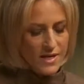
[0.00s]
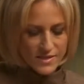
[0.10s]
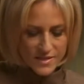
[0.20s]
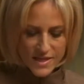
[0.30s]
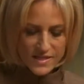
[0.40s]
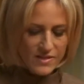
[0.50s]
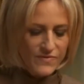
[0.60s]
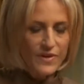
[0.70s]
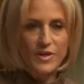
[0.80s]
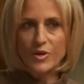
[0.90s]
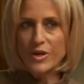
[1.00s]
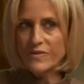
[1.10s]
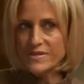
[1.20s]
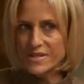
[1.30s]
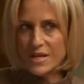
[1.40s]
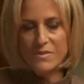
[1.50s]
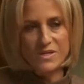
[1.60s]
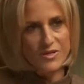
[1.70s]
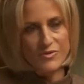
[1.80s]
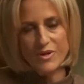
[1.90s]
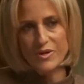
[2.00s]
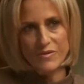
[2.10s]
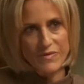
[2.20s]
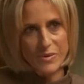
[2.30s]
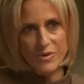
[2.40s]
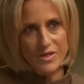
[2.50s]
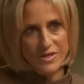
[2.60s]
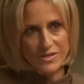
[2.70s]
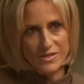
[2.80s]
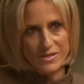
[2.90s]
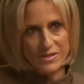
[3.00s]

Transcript: to testify or give a statement under oath if you were asked?